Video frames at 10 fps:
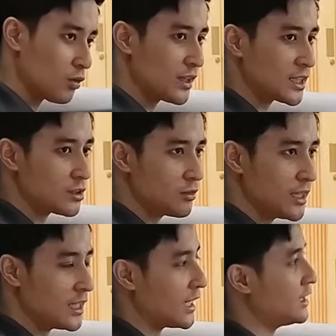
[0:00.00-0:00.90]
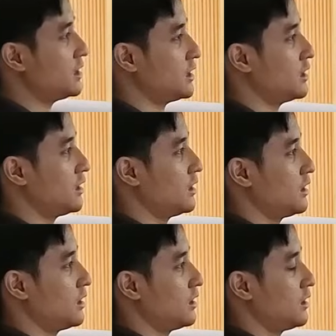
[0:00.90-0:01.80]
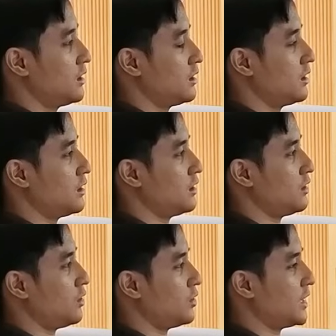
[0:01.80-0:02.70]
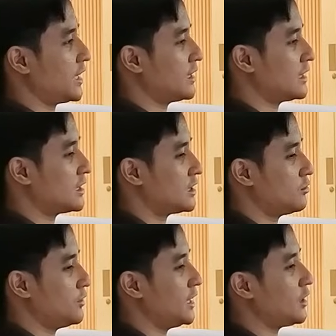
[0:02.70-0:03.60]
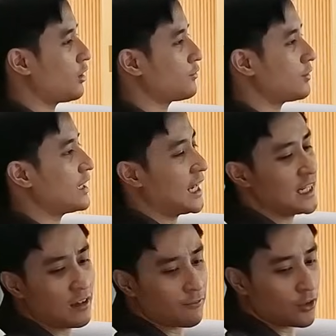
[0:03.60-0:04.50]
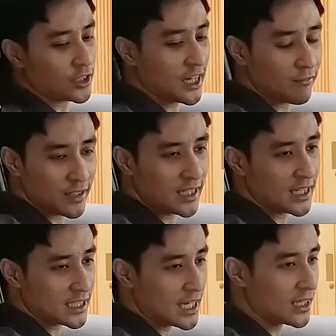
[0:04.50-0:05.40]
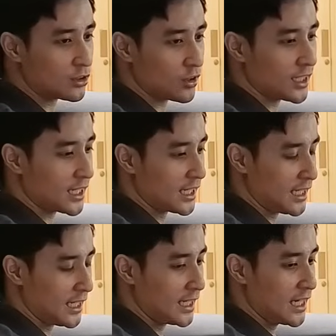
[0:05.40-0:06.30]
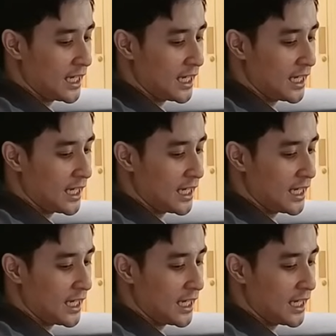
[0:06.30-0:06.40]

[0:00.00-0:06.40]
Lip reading: Oh, that's really nice. Oh yeah, that's really comfortable. And of course, everything is electronically